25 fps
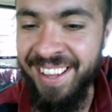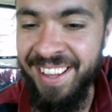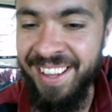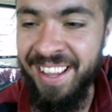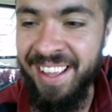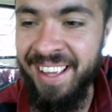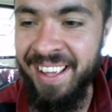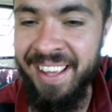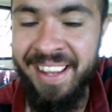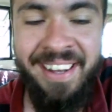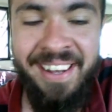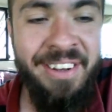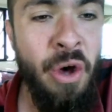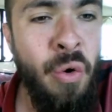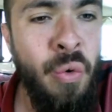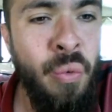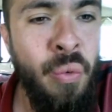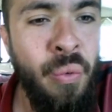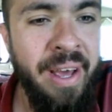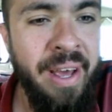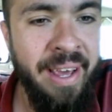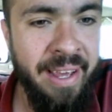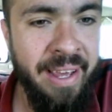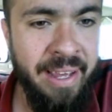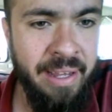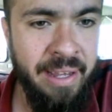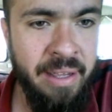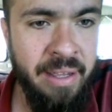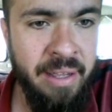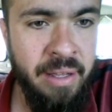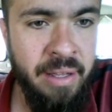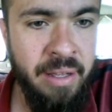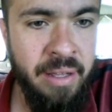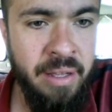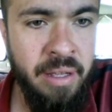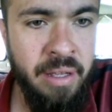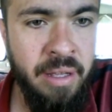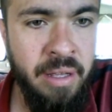In no way
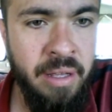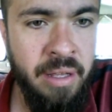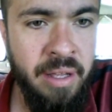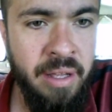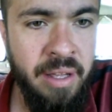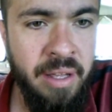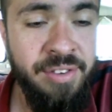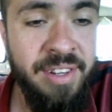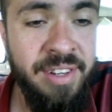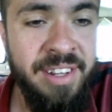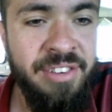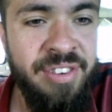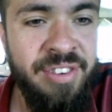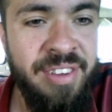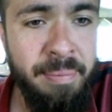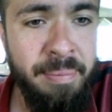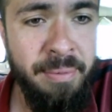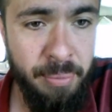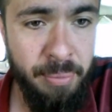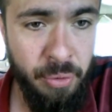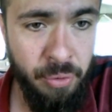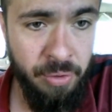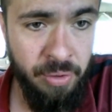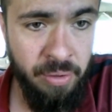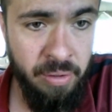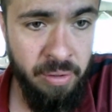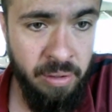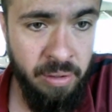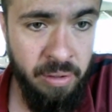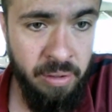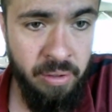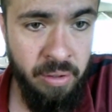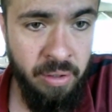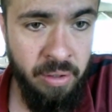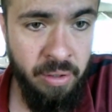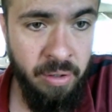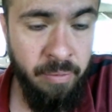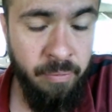is it acceptable
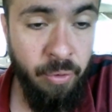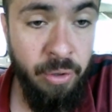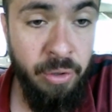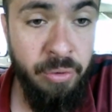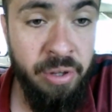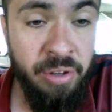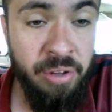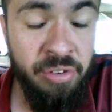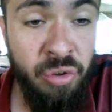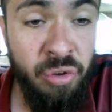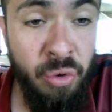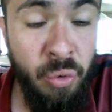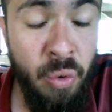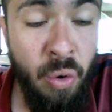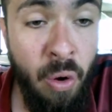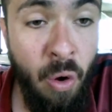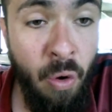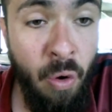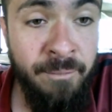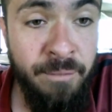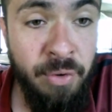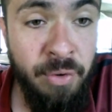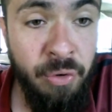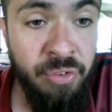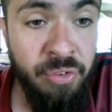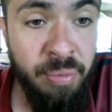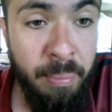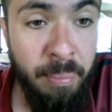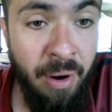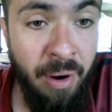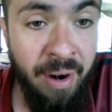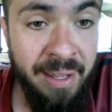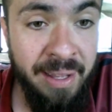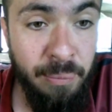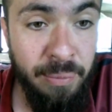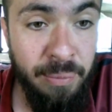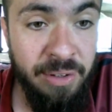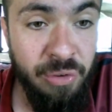for you to sue Whole Foods
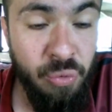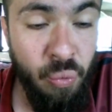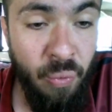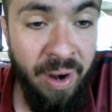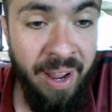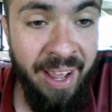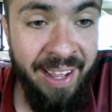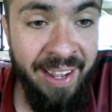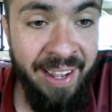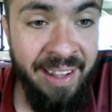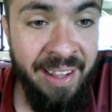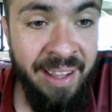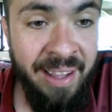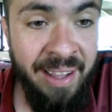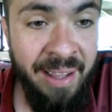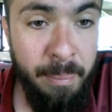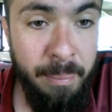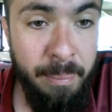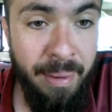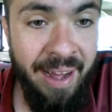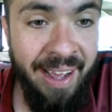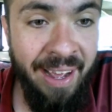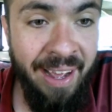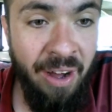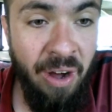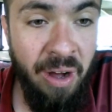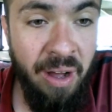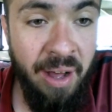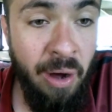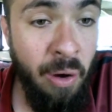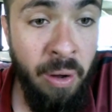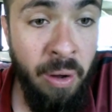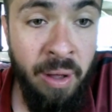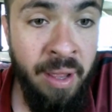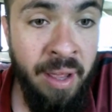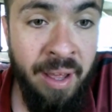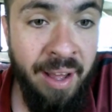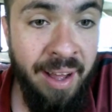Market, which is ran by
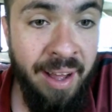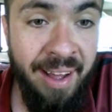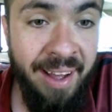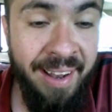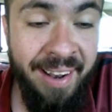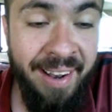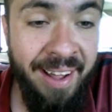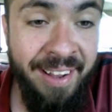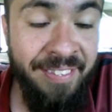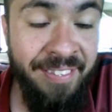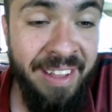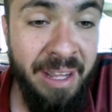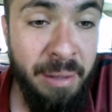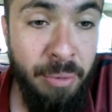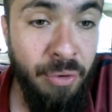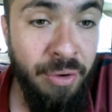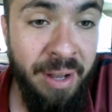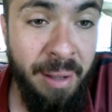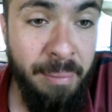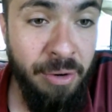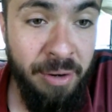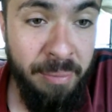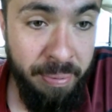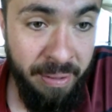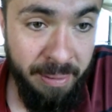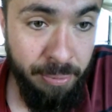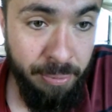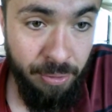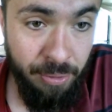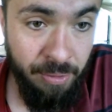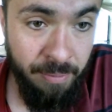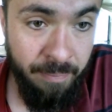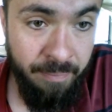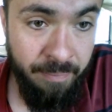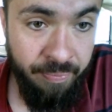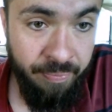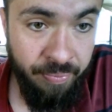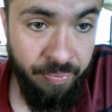an unthinkable number of people,
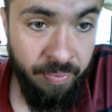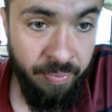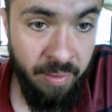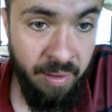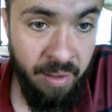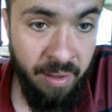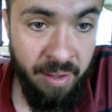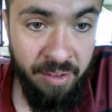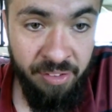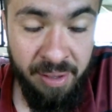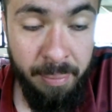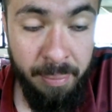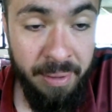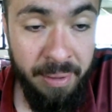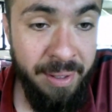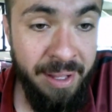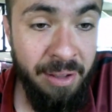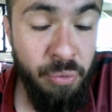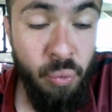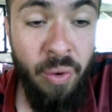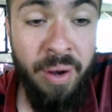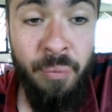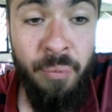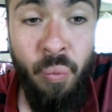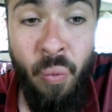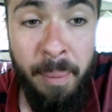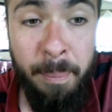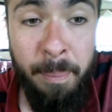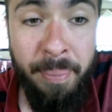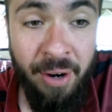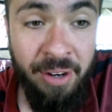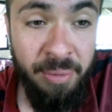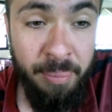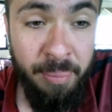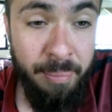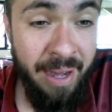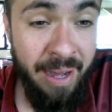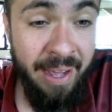simply because what one
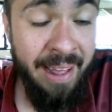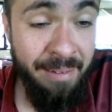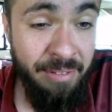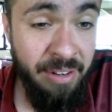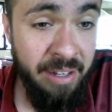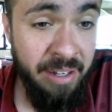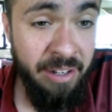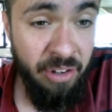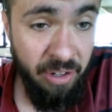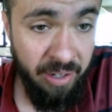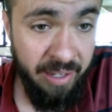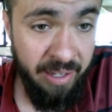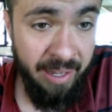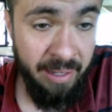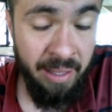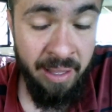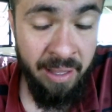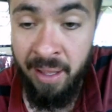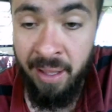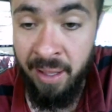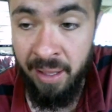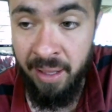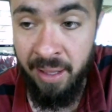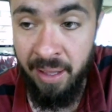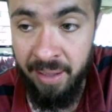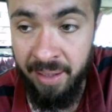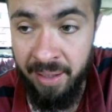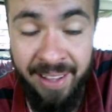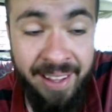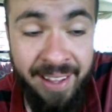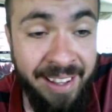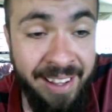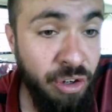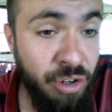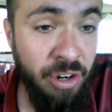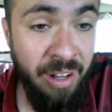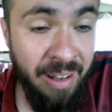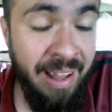person might have done to your cake. The thing
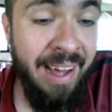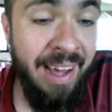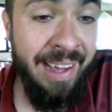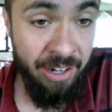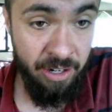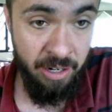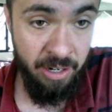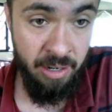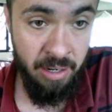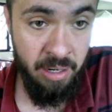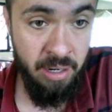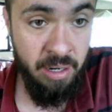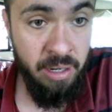is, you're a liar.